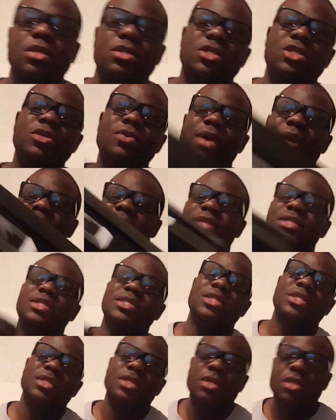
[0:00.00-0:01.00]

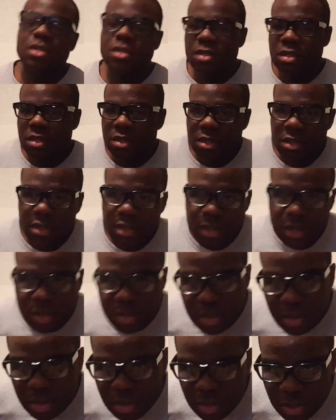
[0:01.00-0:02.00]
2Xs.
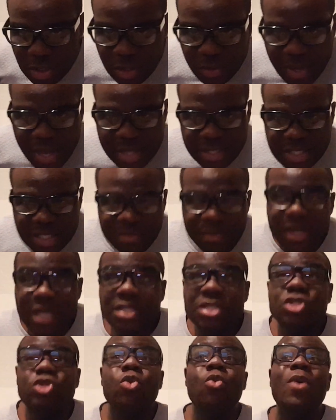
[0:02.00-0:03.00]
2Xs
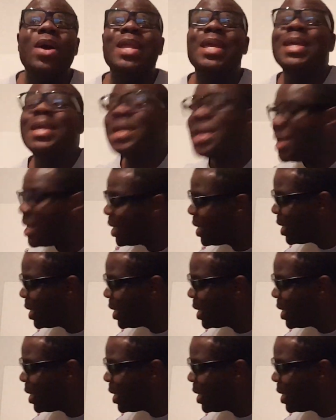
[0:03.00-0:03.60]
means 20.